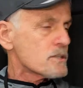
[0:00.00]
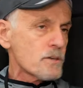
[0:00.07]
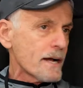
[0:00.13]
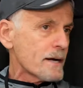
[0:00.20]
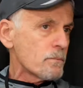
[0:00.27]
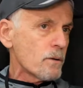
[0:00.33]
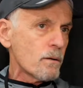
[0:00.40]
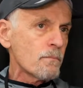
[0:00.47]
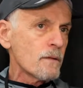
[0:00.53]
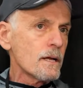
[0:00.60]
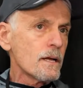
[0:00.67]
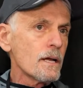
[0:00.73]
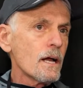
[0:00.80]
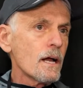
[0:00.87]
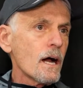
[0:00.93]
Incredible.
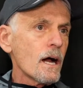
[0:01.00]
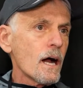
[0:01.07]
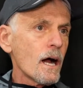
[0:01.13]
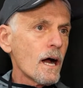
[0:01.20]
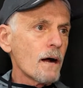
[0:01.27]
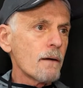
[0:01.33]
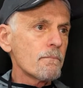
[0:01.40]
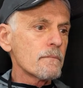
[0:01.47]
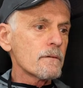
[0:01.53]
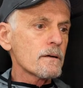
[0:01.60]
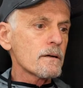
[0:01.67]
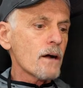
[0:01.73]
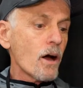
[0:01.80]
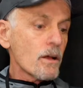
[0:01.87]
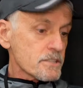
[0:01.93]

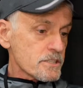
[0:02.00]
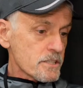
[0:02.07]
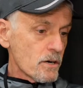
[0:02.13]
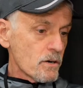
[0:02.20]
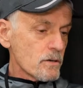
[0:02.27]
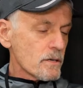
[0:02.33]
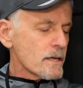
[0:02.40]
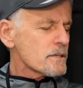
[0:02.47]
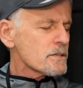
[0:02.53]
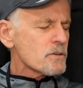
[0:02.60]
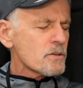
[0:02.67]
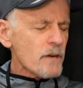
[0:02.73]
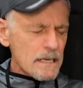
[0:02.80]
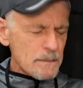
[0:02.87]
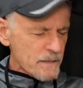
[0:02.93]
Also,
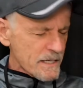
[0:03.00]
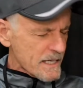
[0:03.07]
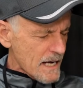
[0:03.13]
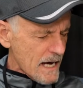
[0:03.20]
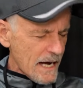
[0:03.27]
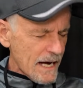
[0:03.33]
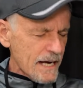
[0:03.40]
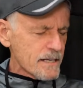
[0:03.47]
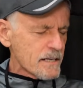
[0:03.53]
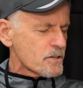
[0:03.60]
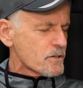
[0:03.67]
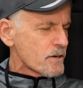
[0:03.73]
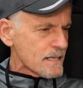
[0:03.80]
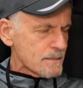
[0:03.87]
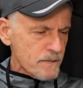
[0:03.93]
incredibly kind,
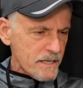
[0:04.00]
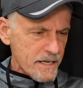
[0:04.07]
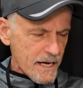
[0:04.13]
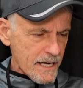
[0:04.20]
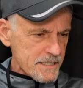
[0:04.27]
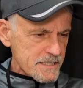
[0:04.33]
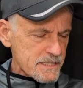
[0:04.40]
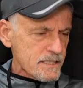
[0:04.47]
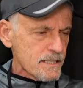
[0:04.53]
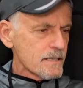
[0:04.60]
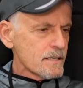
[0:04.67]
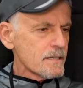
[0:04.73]
incredibly nice,